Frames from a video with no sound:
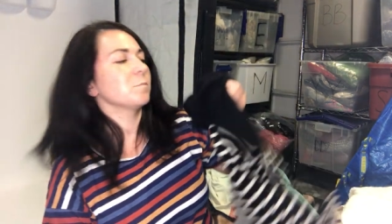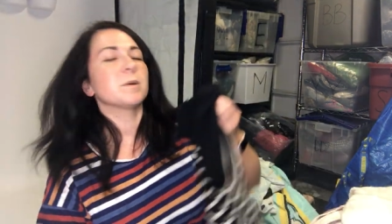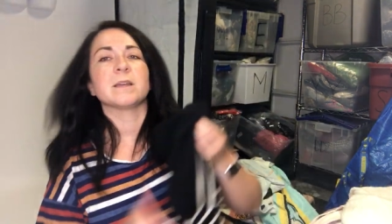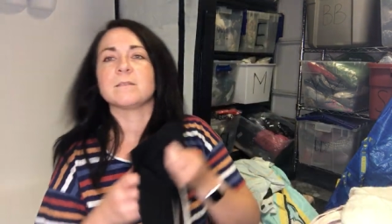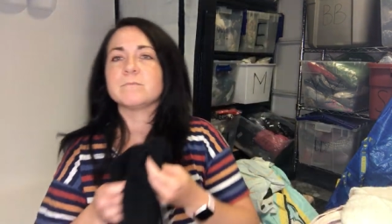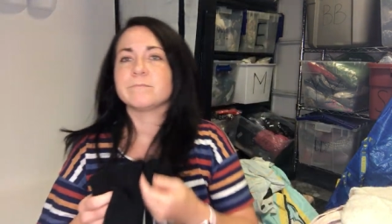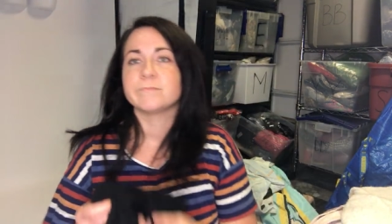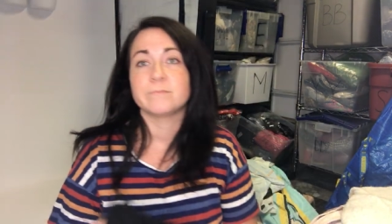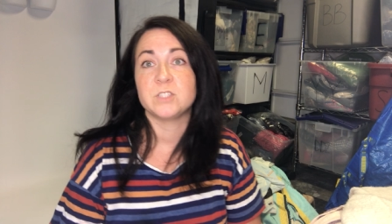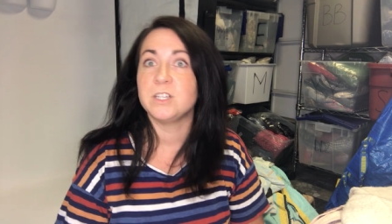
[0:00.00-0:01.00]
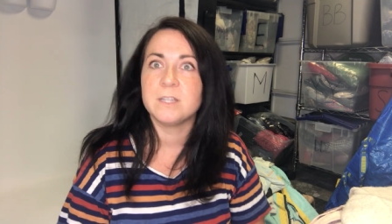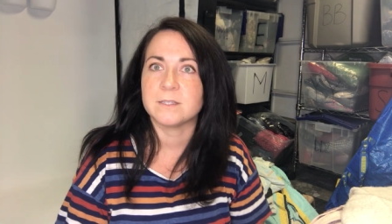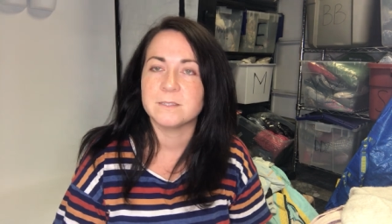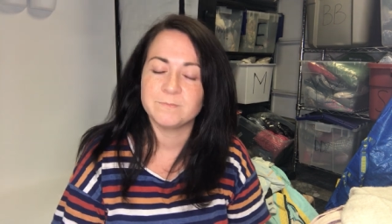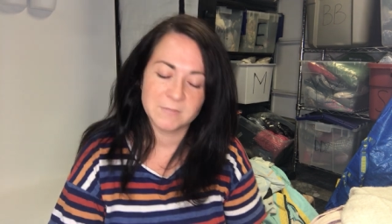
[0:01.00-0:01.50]
but
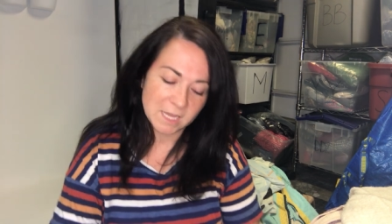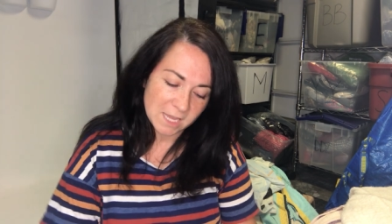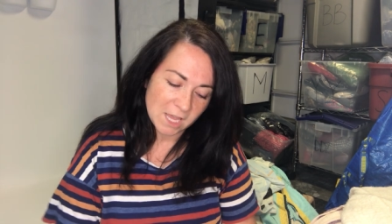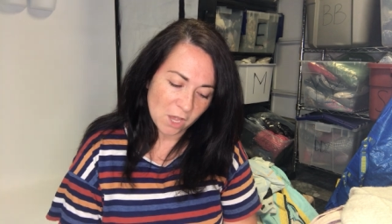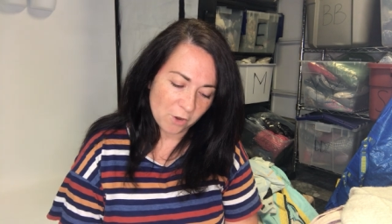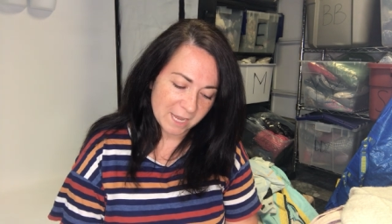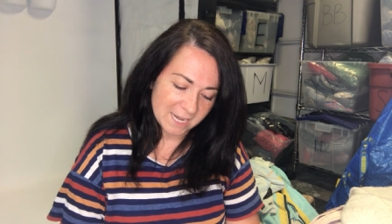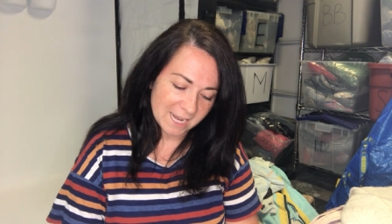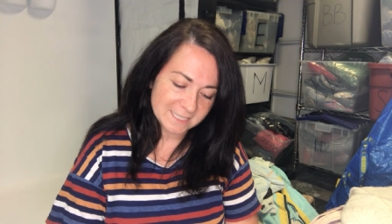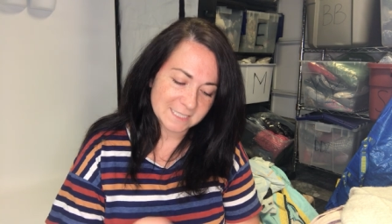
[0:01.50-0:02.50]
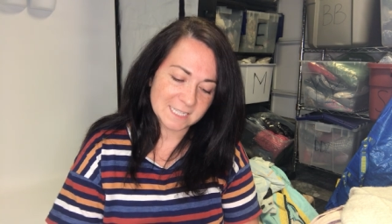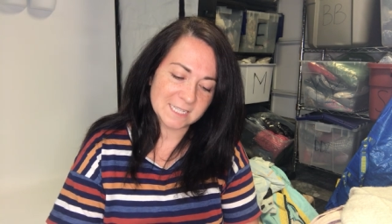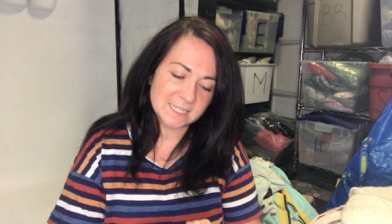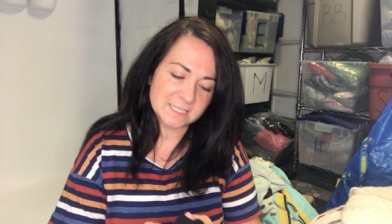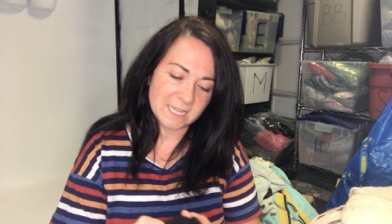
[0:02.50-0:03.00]
genius. Okay, next
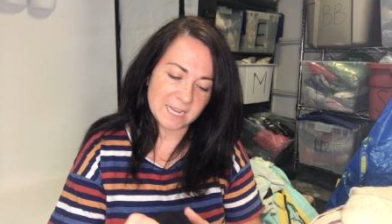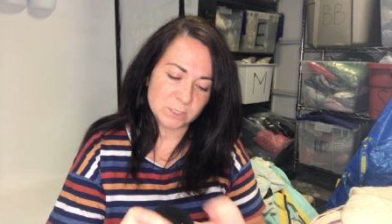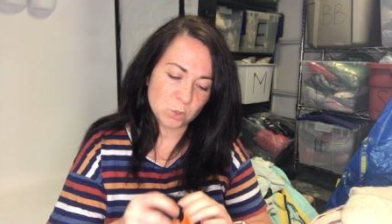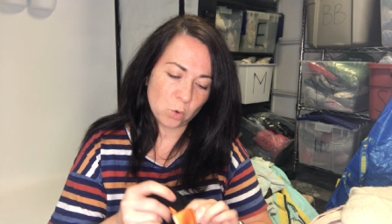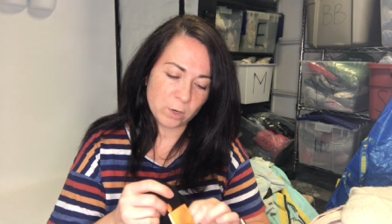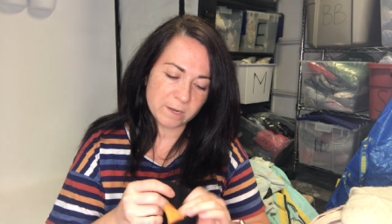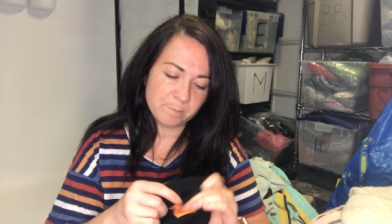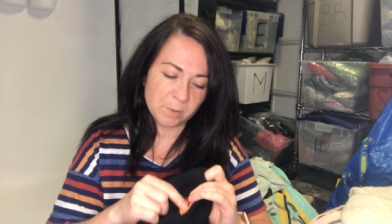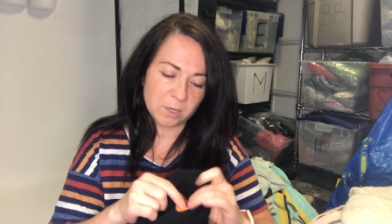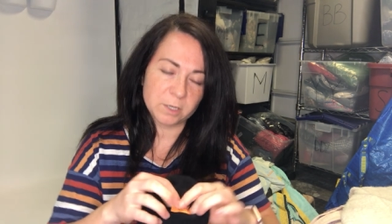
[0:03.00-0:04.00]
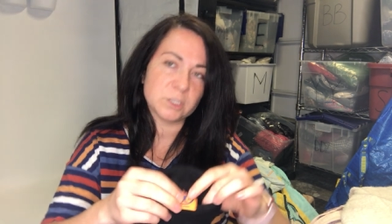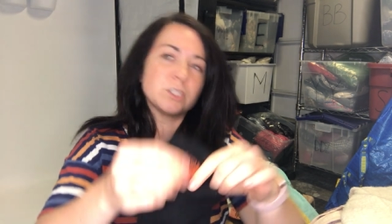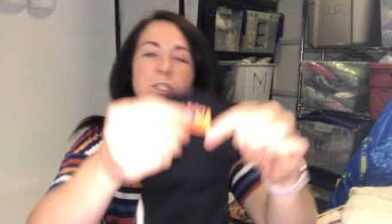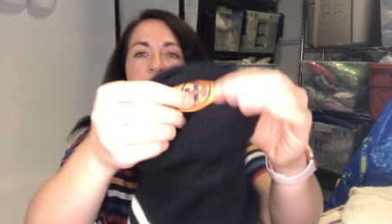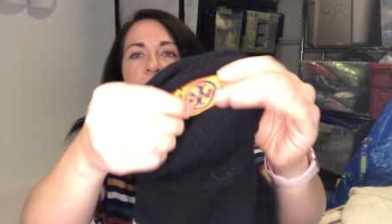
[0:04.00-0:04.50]
is a Tory
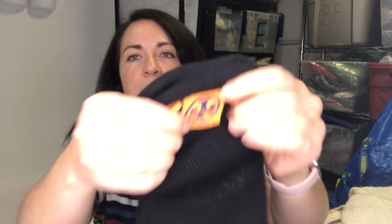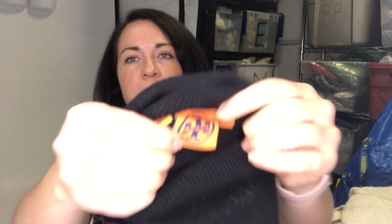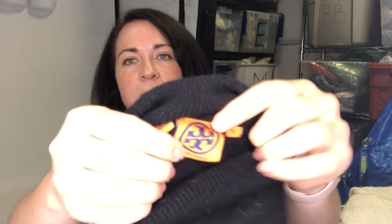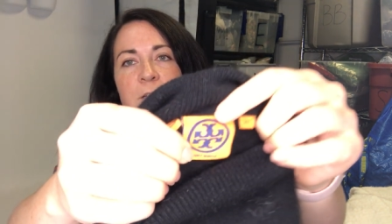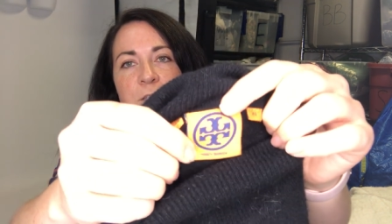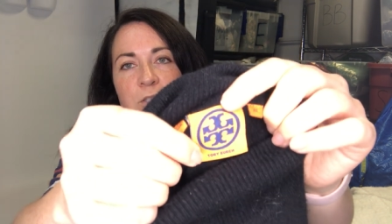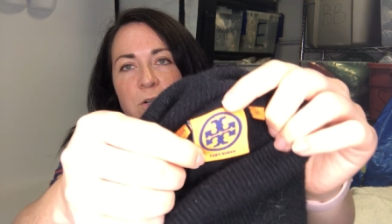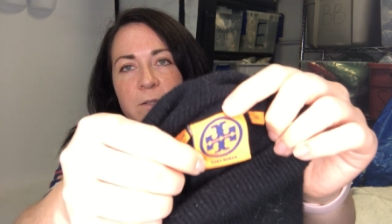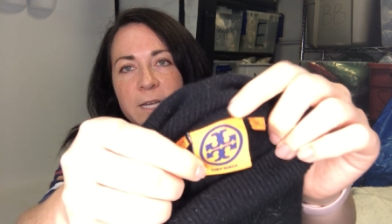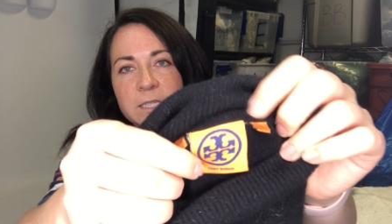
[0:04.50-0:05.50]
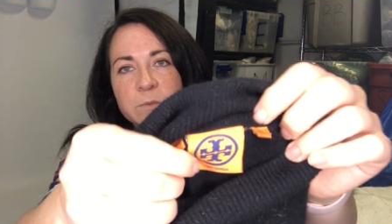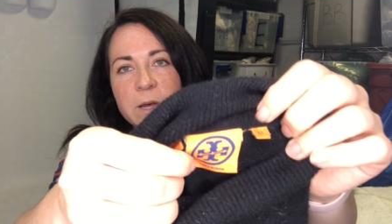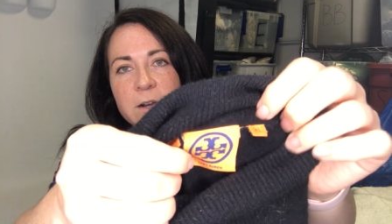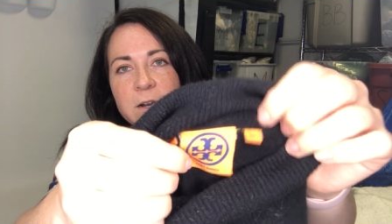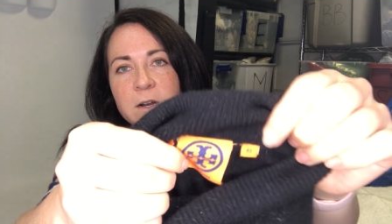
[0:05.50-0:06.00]
Burch turtleneck
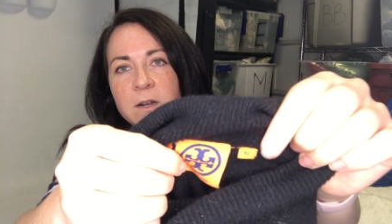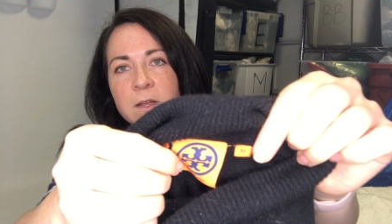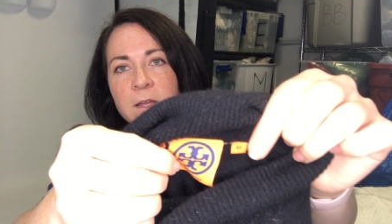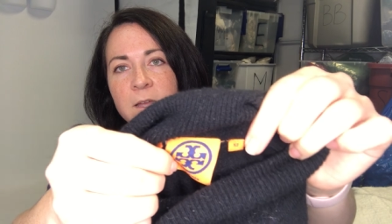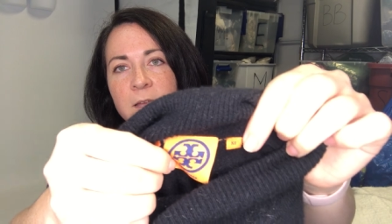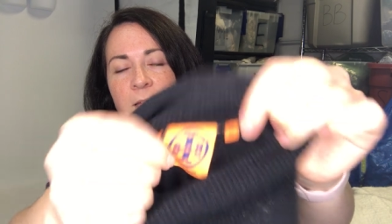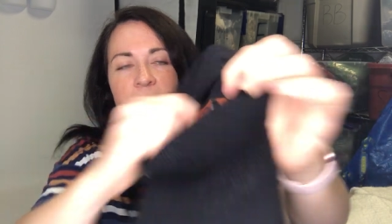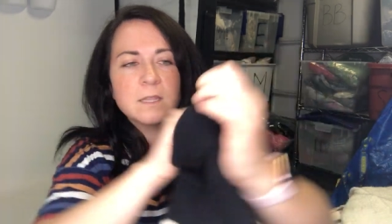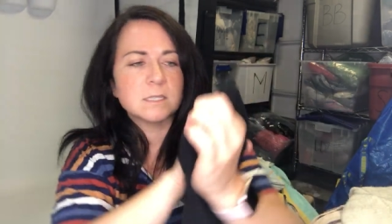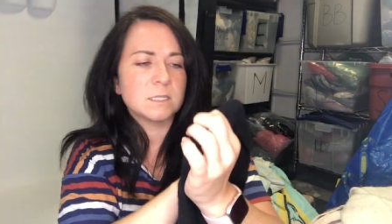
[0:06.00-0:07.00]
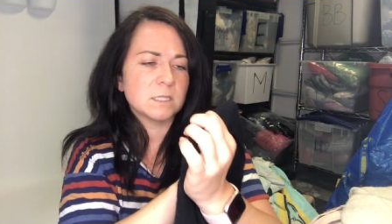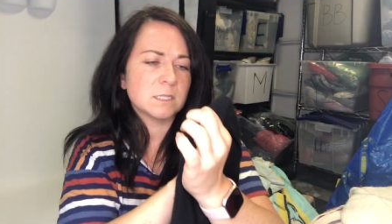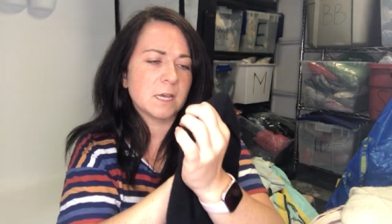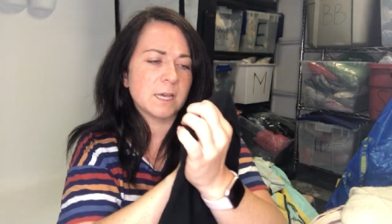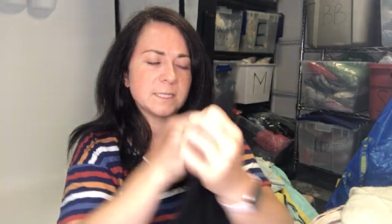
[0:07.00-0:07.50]
sweater. This is a
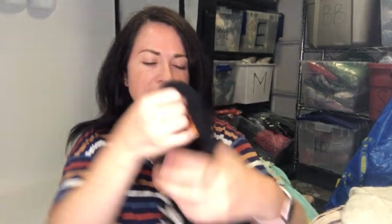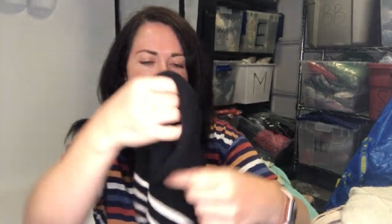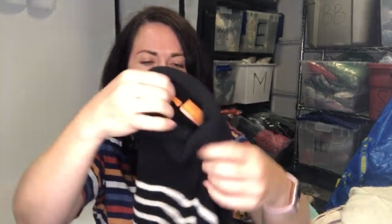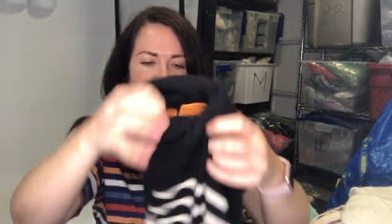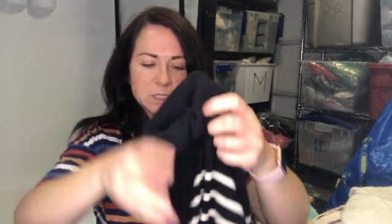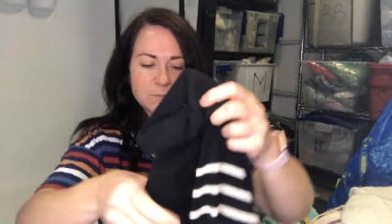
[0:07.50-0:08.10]
size extra